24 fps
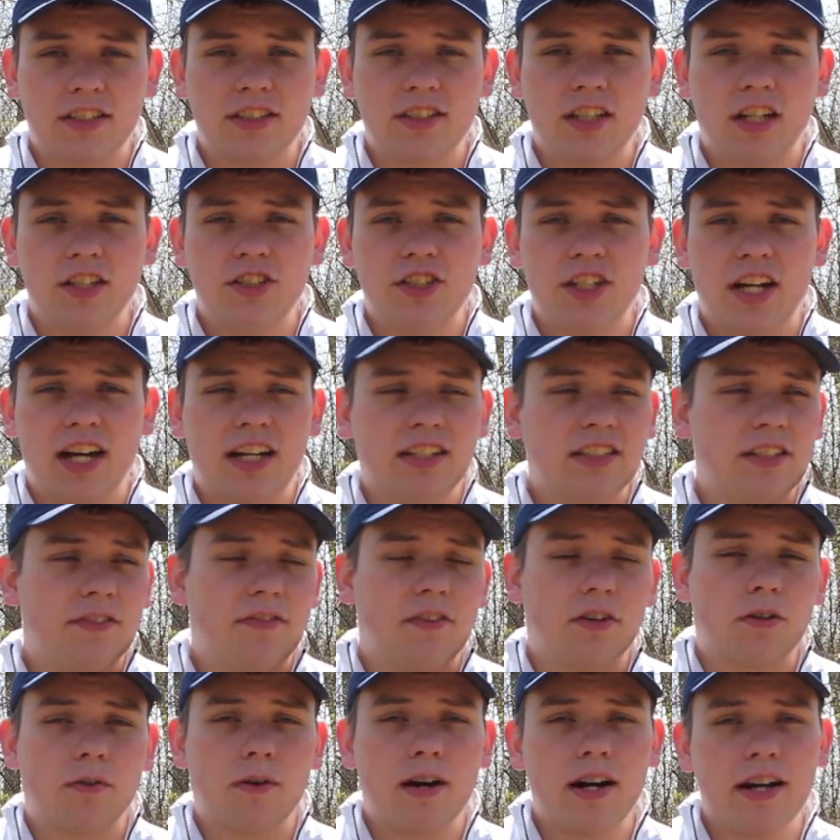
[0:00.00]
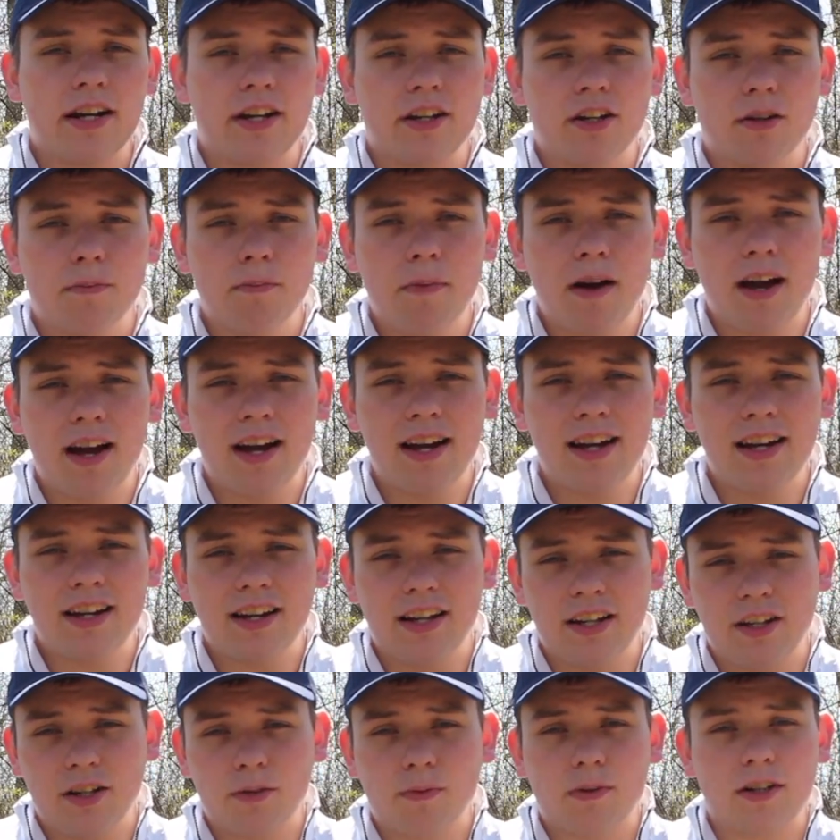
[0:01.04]
such as if you're riding your
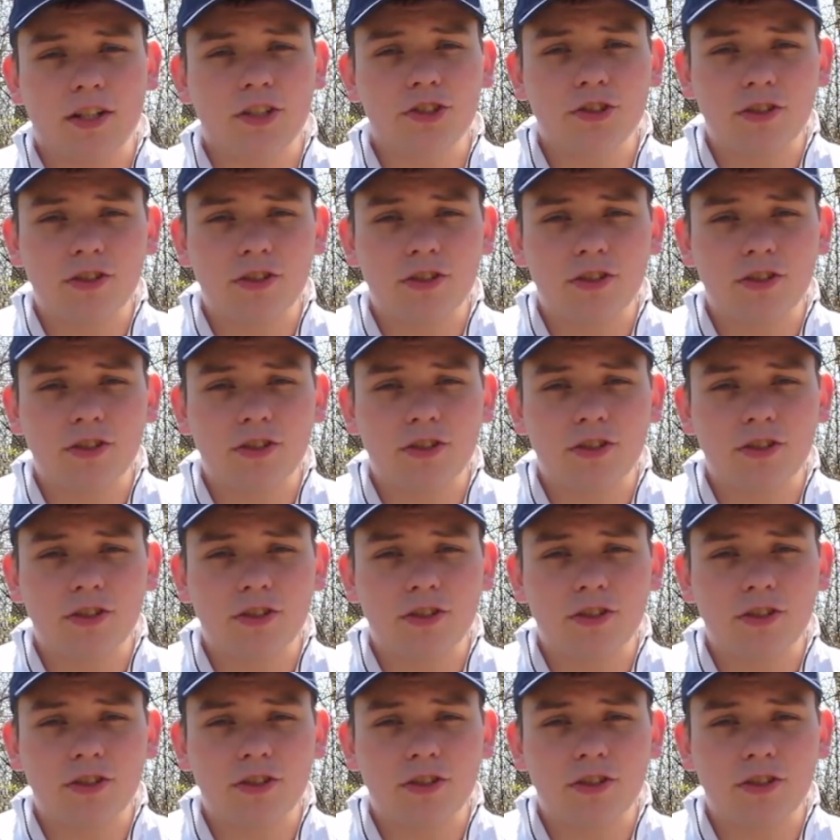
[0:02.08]
bike and you want